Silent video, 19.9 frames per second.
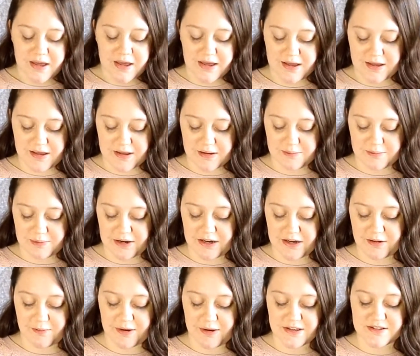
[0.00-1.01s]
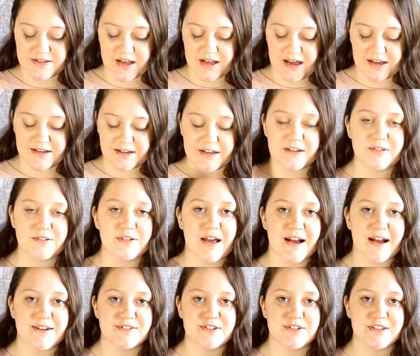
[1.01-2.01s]
But anyways, I didn't
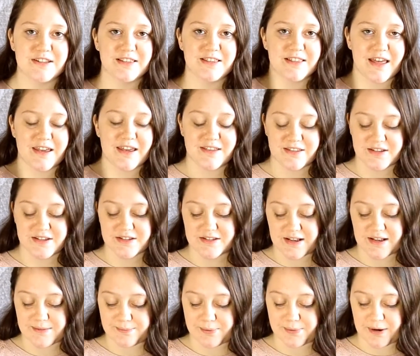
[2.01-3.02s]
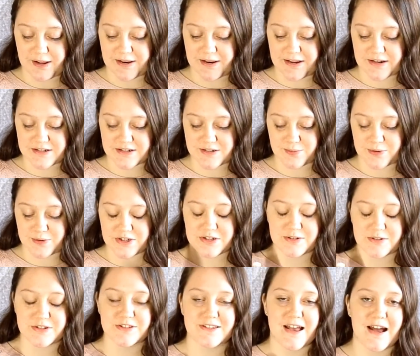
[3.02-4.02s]
actually like this product, which
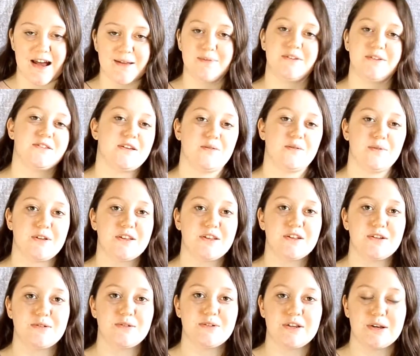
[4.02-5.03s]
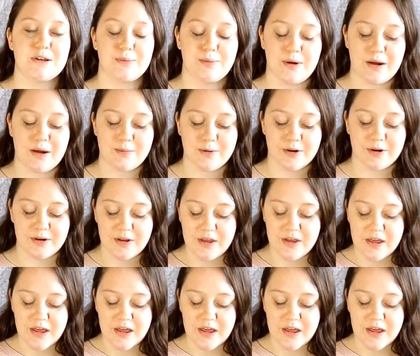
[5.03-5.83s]
is sad because I really do need a primer.